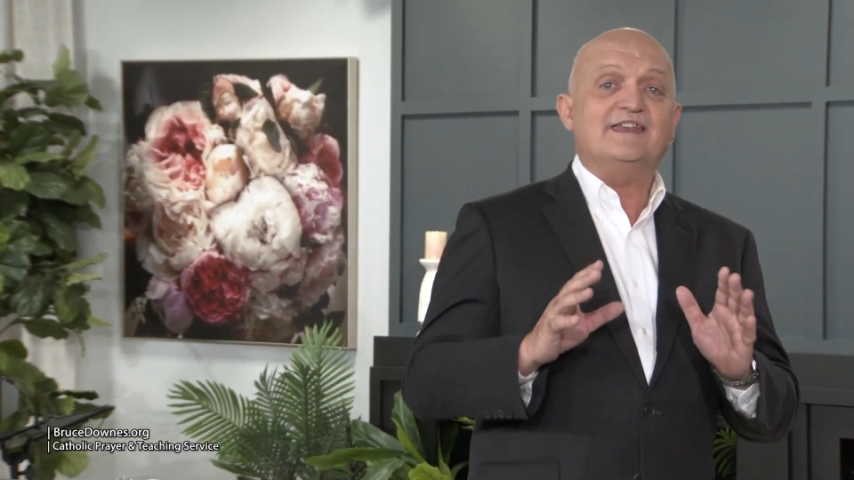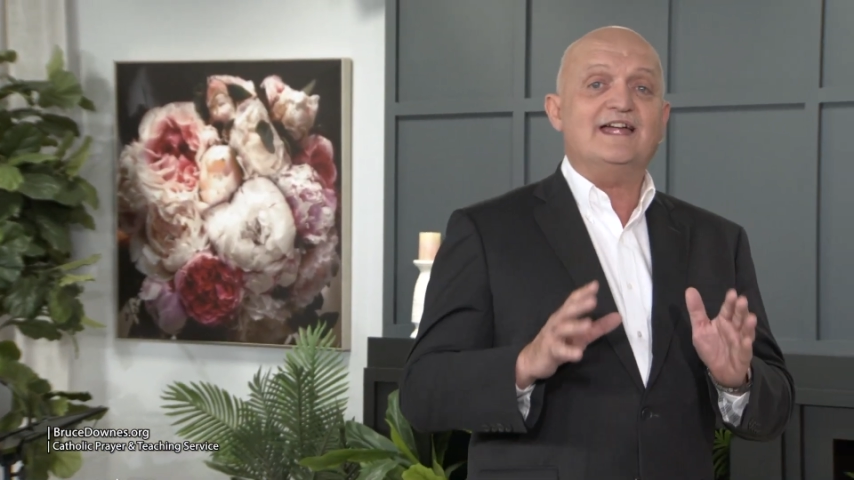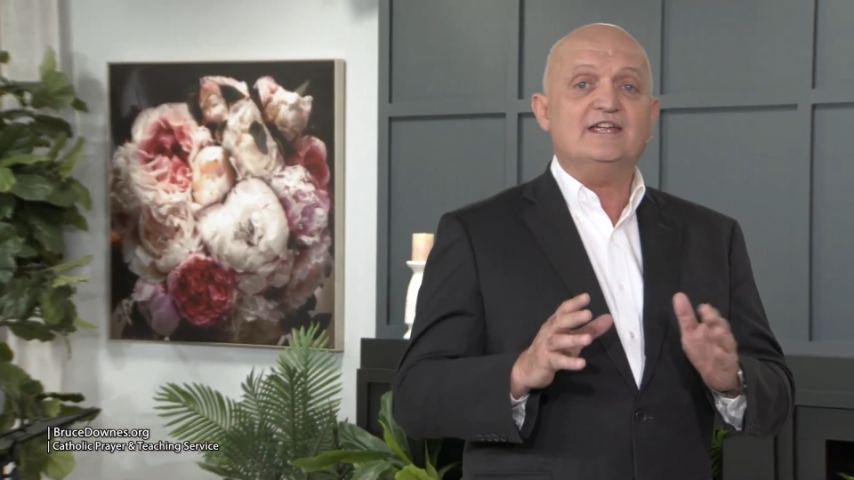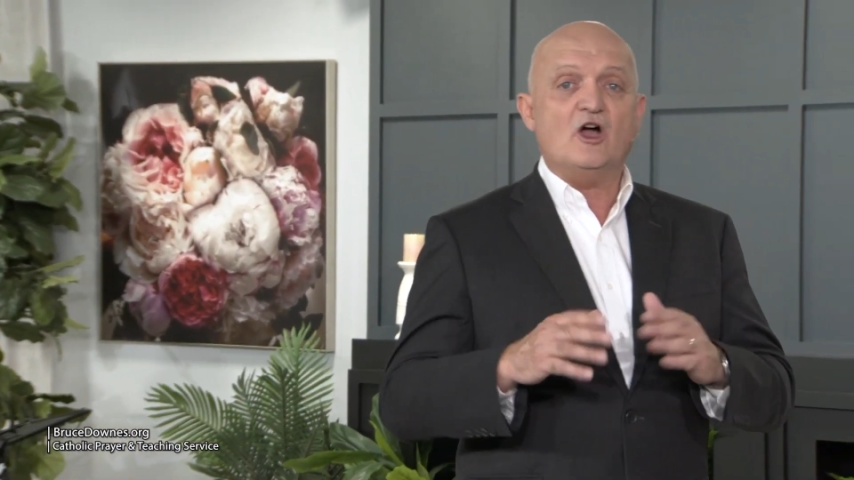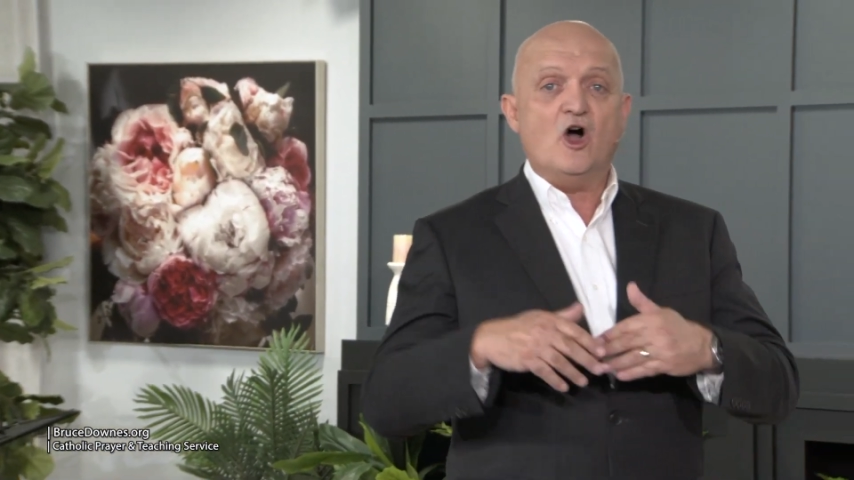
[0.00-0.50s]

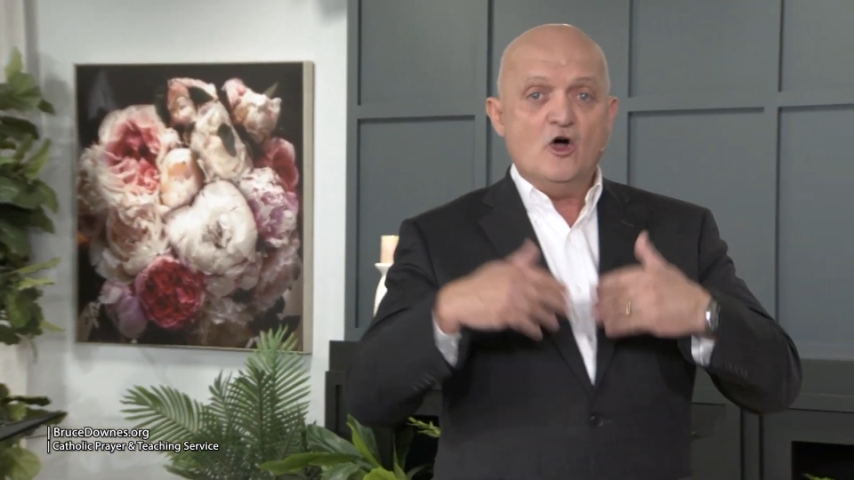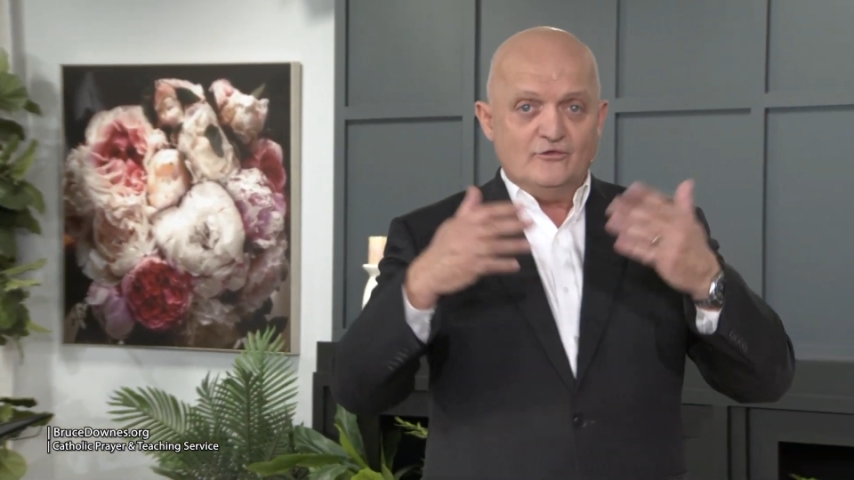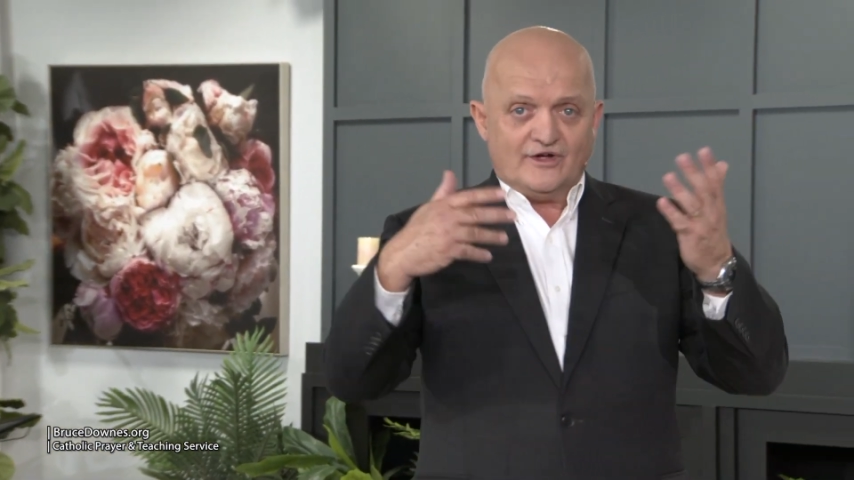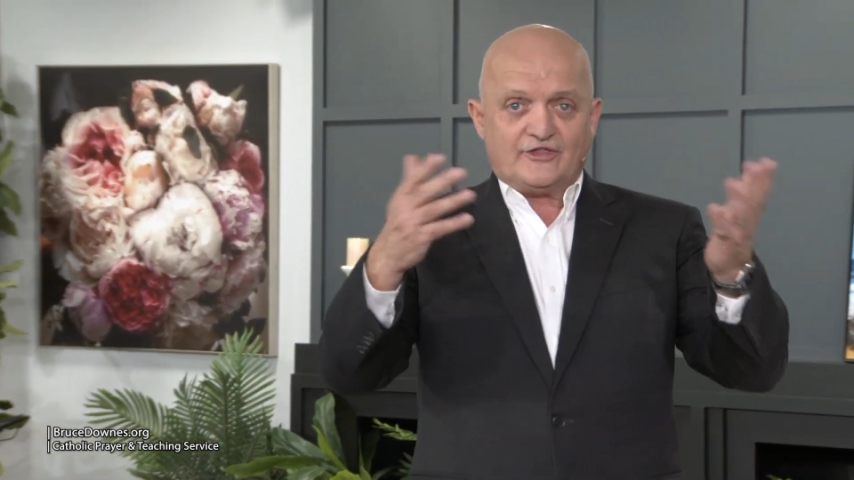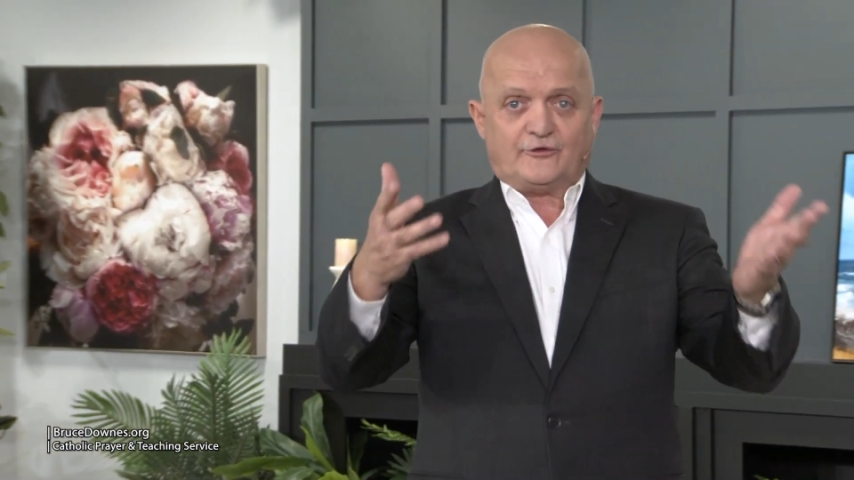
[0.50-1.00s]
day
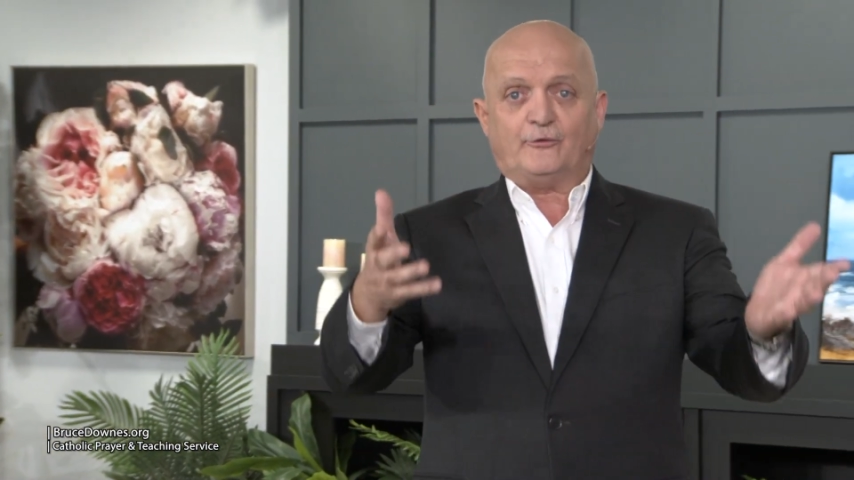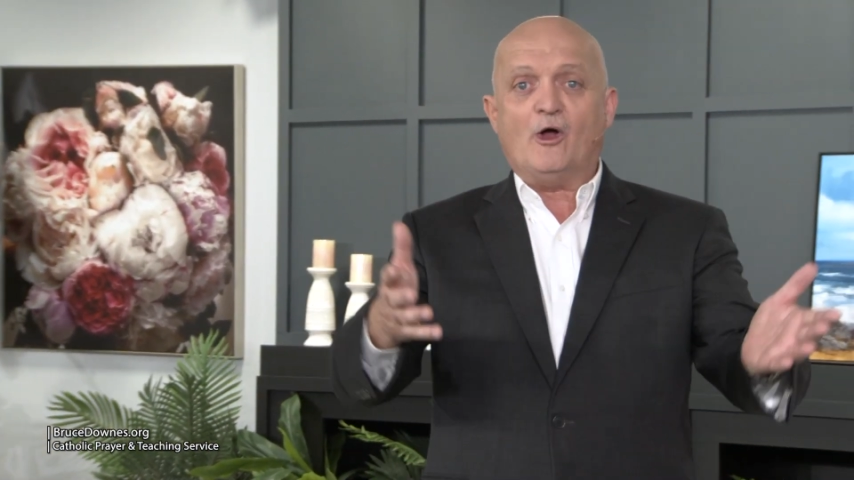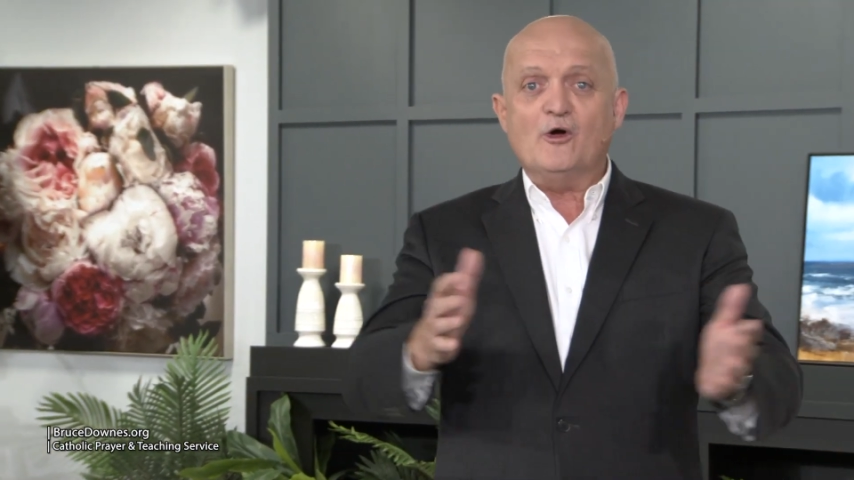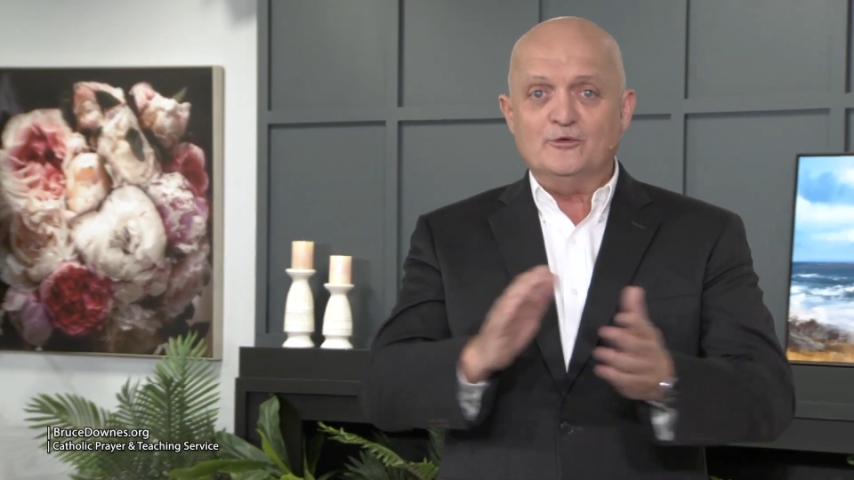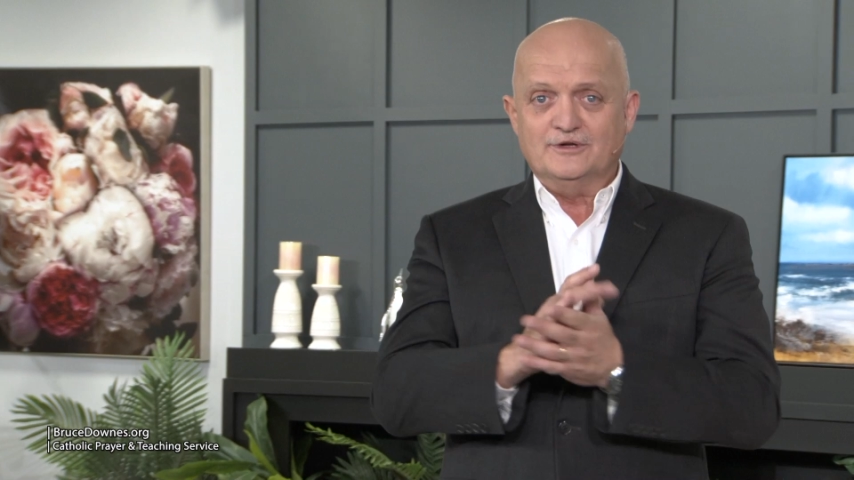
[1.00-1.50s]

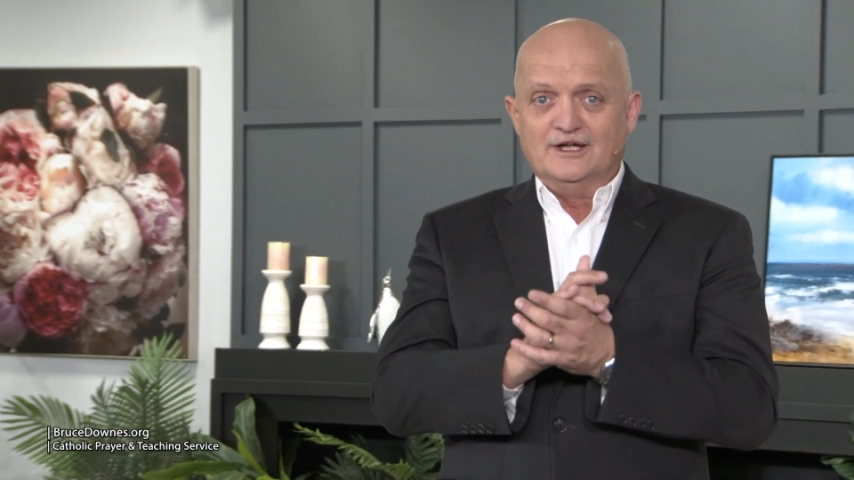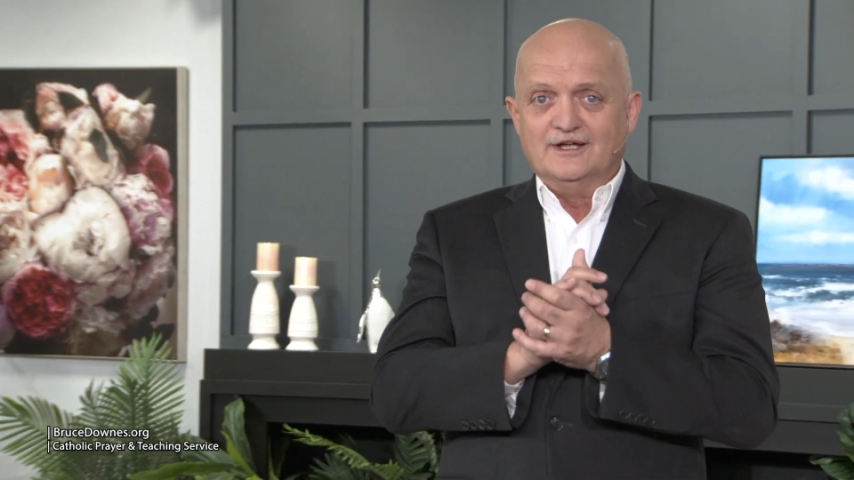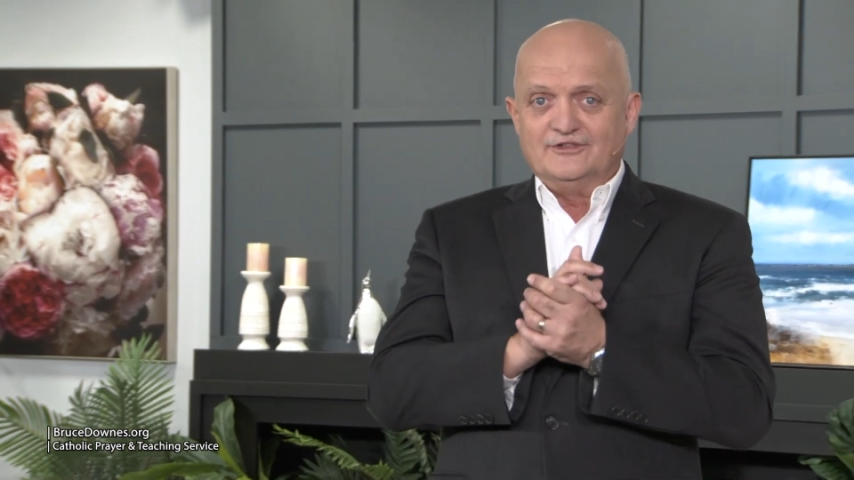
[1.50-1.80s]
overthrow